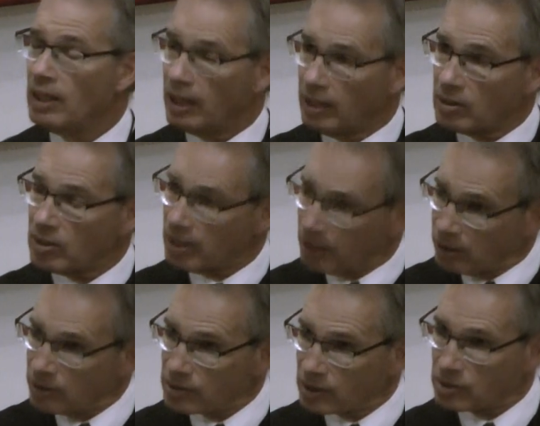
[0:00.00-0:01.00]
It
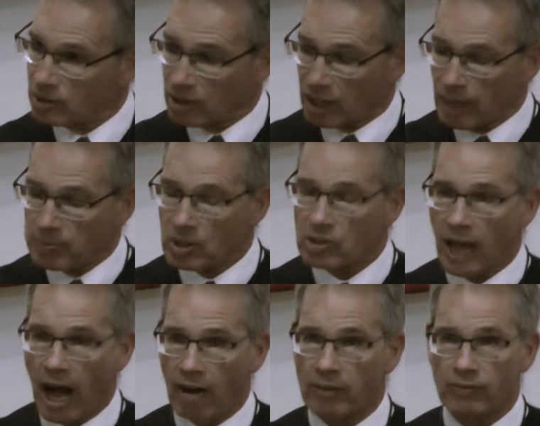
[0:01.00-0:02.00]
kills us. It keeps us
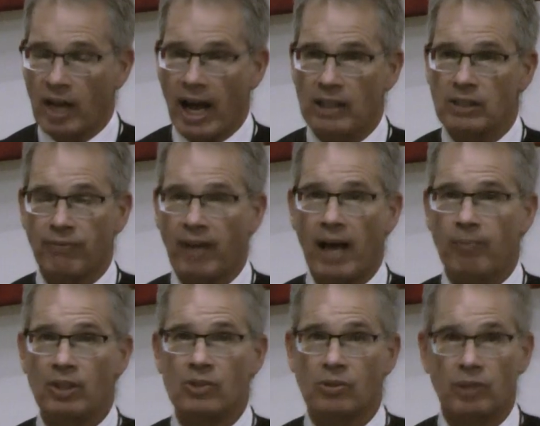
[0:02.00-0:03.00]
out of God's
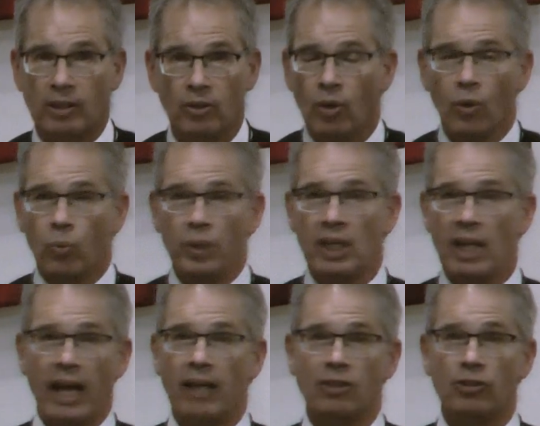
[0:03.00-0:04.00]
family so that we
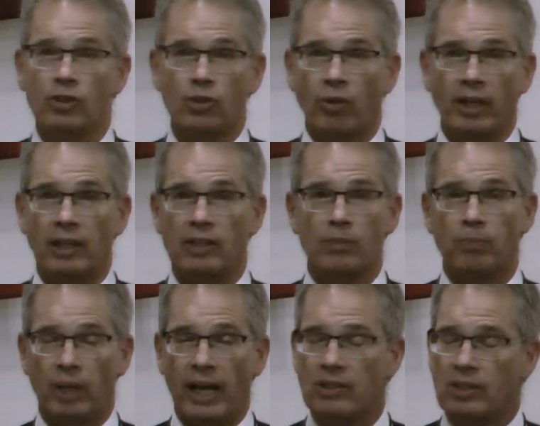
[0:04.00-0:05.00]
can't enjoy His
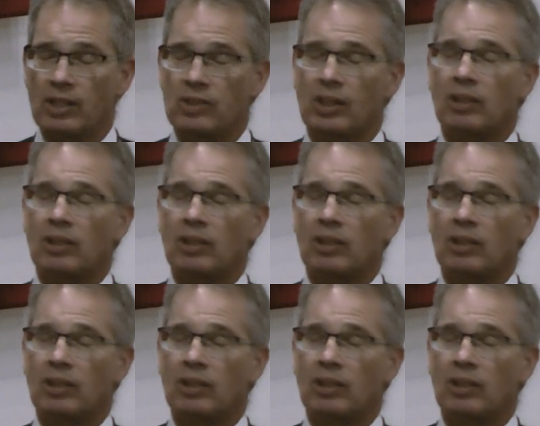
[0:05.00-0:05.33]
blessings.